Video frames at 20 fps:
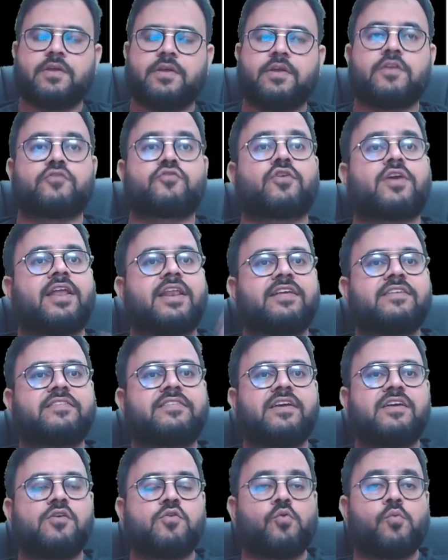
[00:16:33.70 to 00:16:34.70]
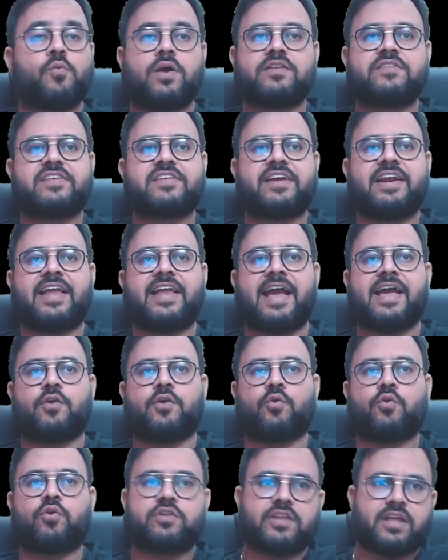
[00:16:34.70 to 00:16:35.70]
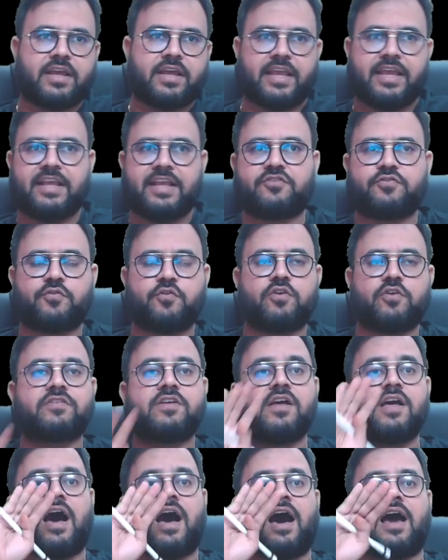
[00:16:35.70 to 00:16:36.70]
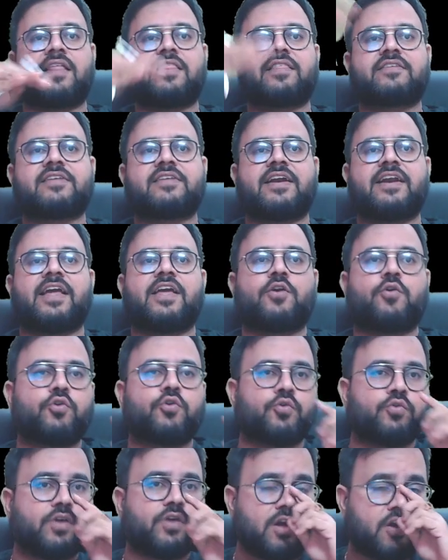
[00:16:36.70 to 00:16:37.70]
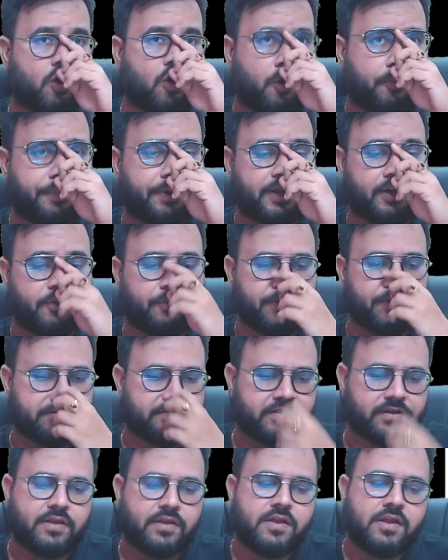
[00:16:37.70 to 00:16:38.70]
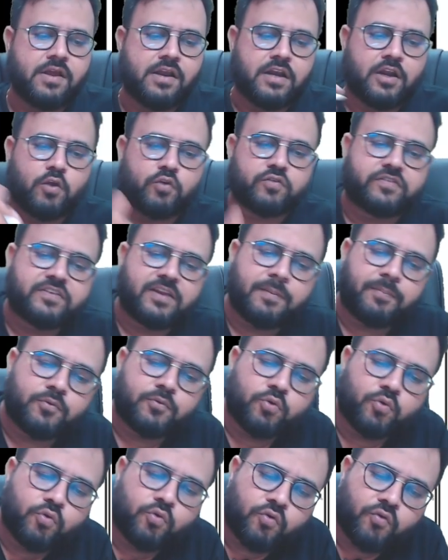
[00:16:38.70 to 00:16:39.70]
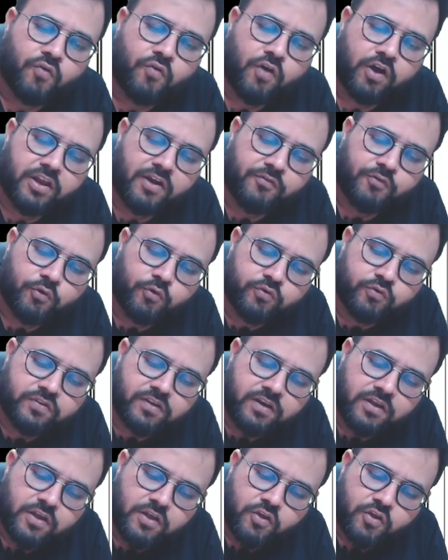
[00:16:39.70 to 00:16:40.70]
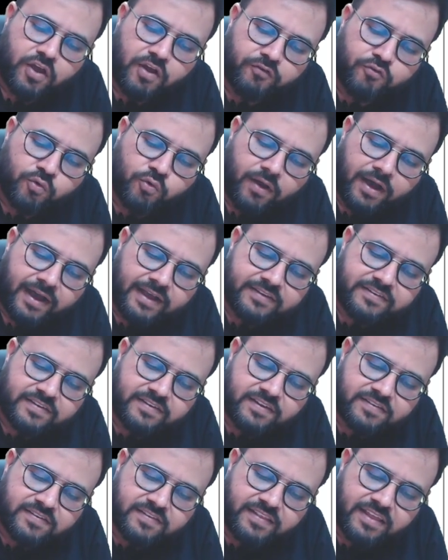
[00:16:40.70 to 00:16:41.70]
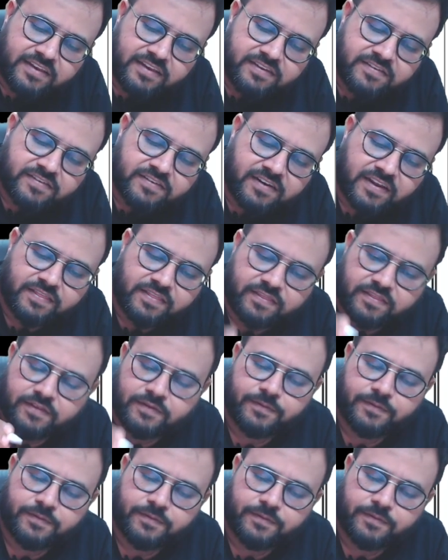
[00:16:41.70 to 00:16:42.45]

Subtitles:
So can I say one side I wrote the each force, another side I wrote you the competitive pressure. Now step 2, what you have to do, sir? You have to assess their strength.